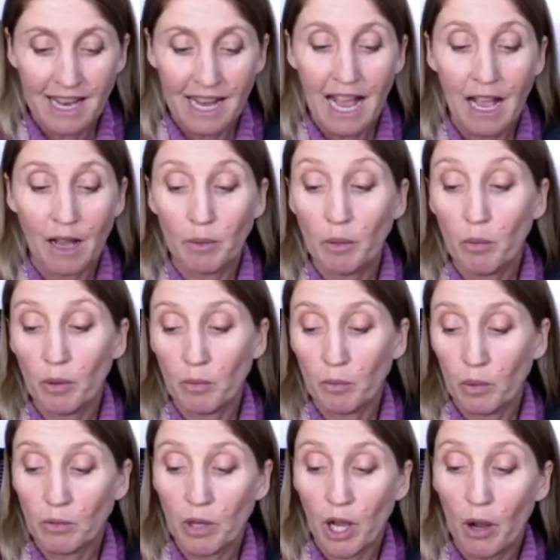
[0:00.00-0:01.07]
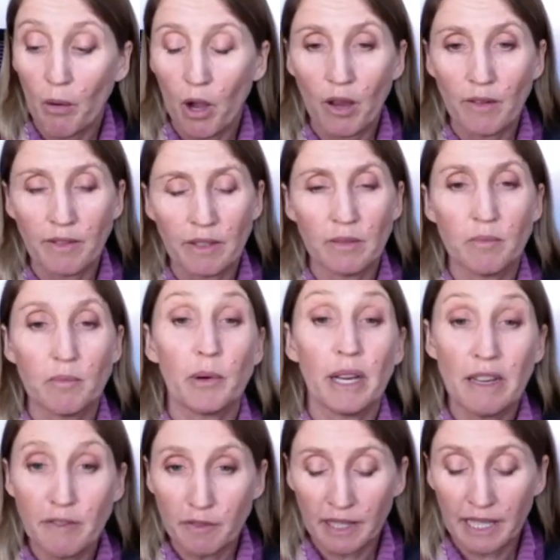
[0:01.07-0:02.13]
We'll go
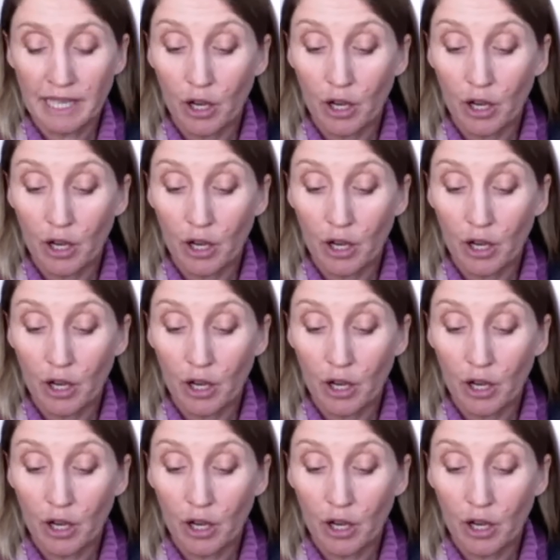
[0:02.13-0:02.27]
briefly